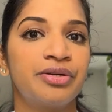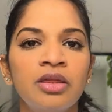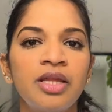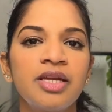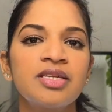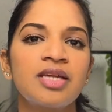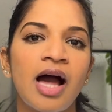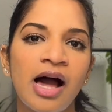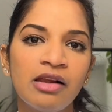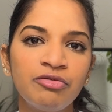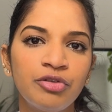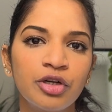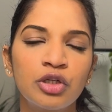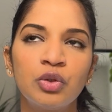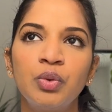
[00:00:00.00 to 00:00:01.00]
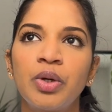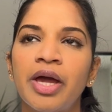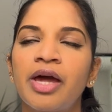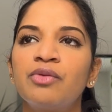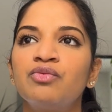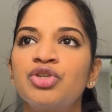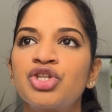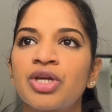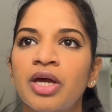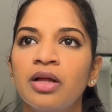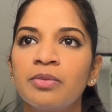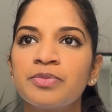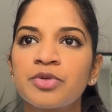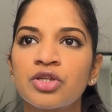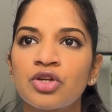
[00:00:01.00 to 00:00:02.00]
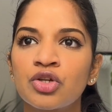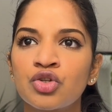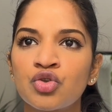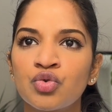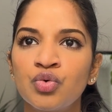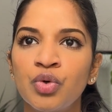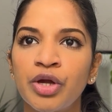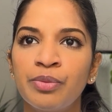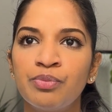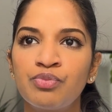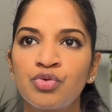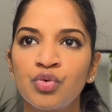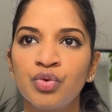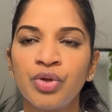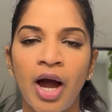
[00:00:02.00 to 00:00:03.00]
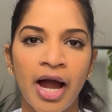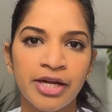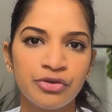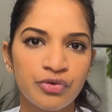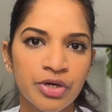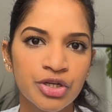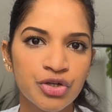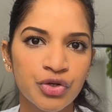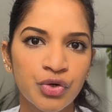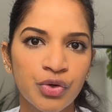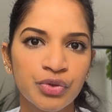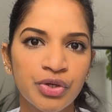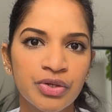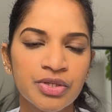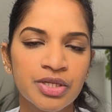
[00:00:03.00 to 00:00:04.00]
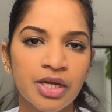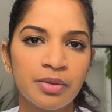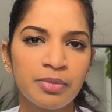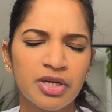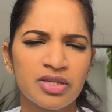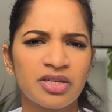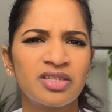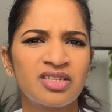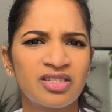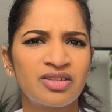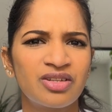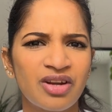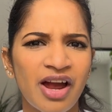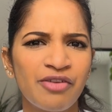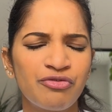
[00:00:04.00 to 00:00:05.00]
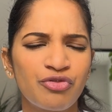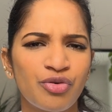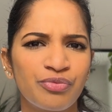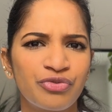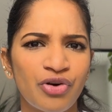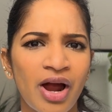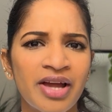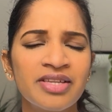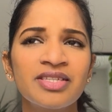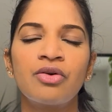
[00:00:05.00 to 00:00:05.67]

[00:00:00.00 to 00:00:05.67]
There is alpha glucan, which helps to improve the hydration on your skin because it's derived from rice.